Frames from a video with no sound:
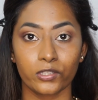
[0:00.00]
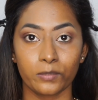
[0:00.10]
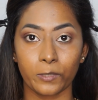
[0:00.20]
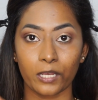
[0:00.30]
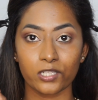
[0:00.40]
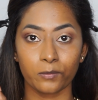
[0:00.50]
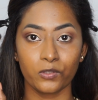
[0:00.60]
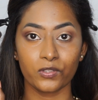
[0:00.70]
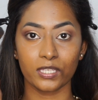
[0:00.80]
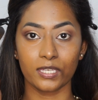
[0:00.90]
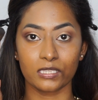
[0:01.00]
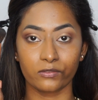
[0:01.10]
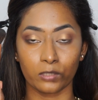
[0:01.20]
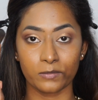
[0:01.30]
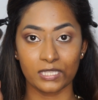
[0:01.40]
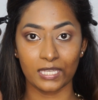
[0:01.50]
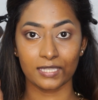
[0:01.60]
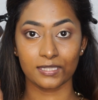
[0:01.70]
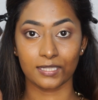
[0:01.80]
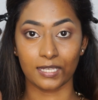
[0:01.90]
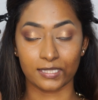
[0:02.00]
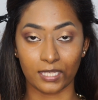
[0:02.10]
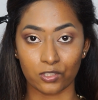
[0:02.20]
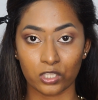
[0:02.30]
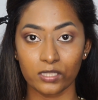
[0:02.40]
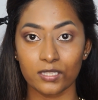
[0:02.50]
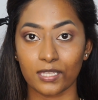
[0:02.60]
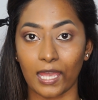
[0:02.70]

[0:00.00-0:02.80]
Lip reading: So the brush I'm using is from CS Essentials,